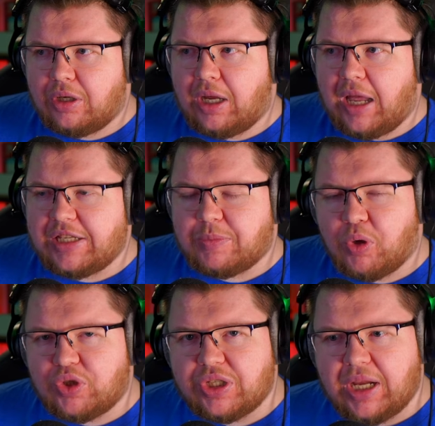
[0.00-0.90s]
as
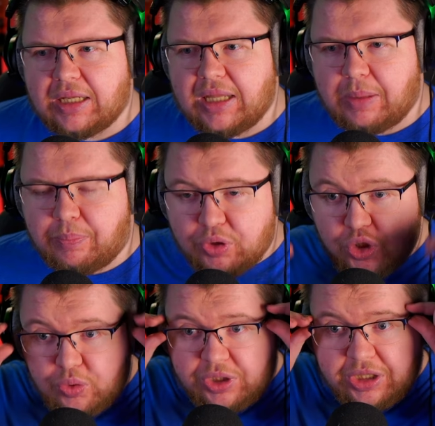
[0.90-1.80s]
much as I like
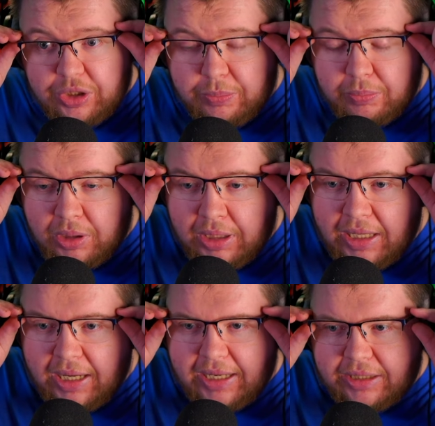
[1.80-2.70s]
producing them,
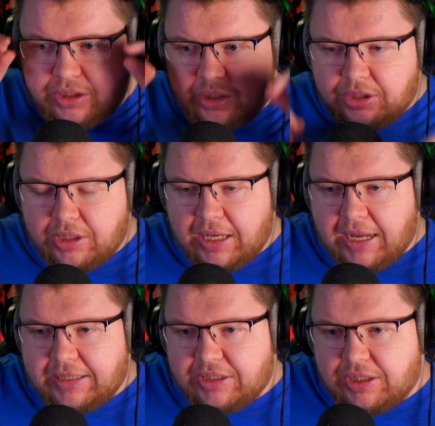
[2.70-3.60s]
it's
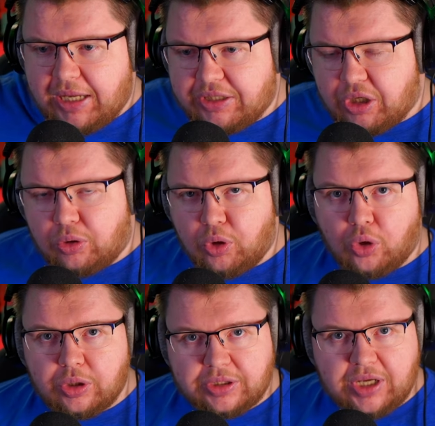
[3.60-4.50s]
a
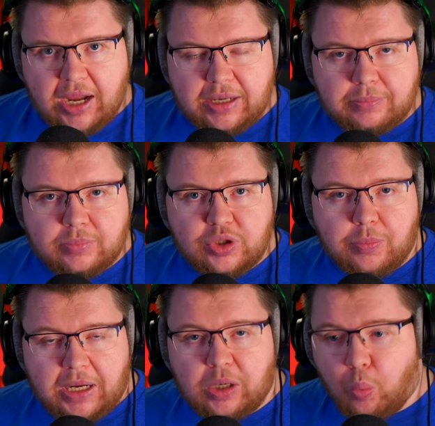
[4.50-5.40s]
long time to
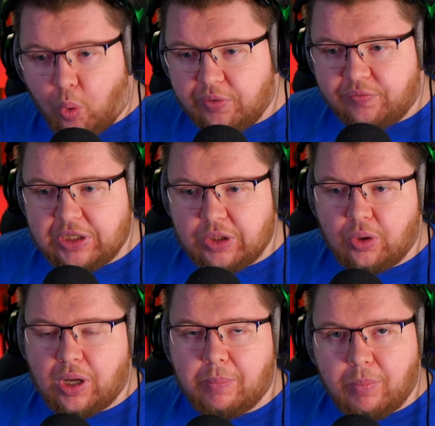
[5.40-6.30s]
make one
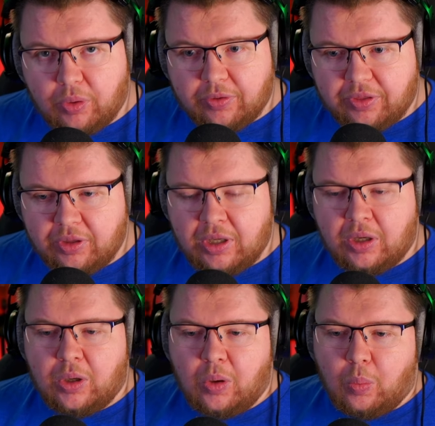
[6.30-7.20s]
video a month,
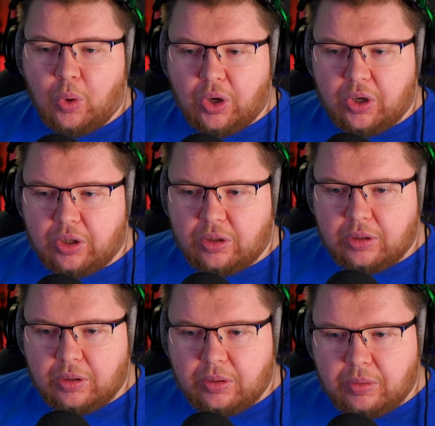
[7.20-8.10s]
where
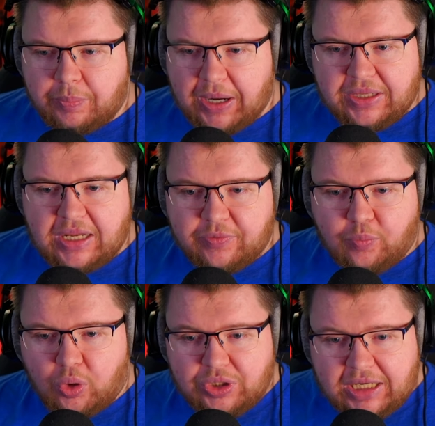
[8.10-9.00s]
by the end of
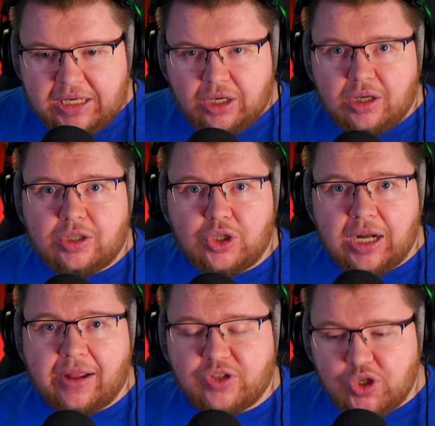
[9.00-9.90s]
1 year, you're going
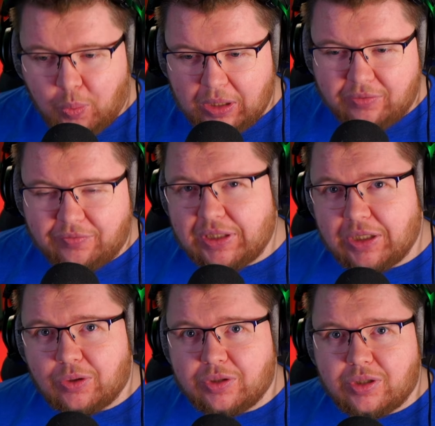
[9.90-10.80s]
to have 12
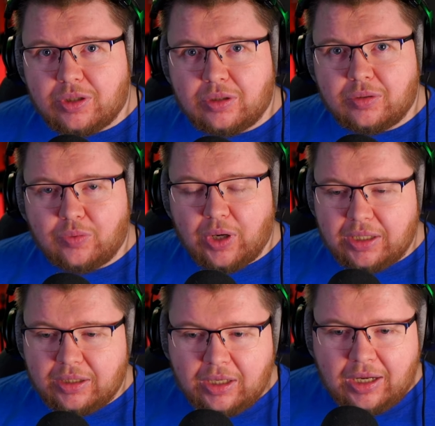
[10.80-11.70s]
videos, right?
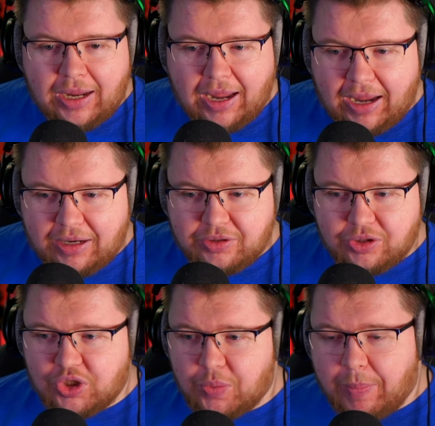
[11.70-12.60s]
And
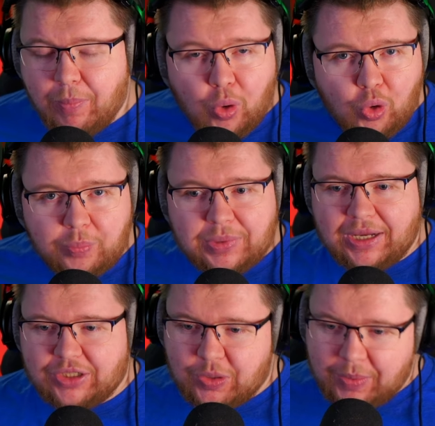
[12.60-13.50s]
there's going to be more
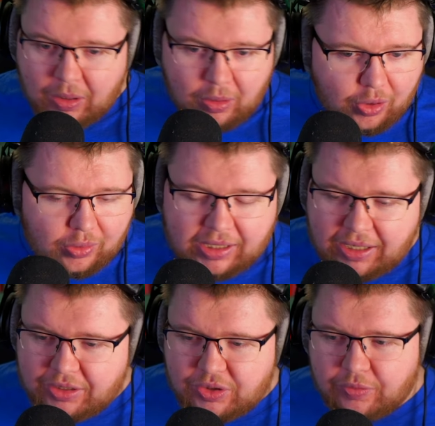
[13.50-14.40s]
updates coming out and all that
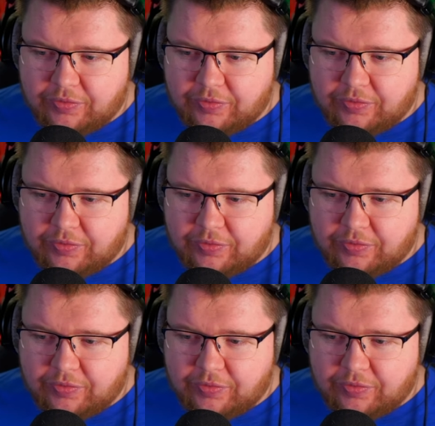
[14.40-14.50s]
kind of stuff.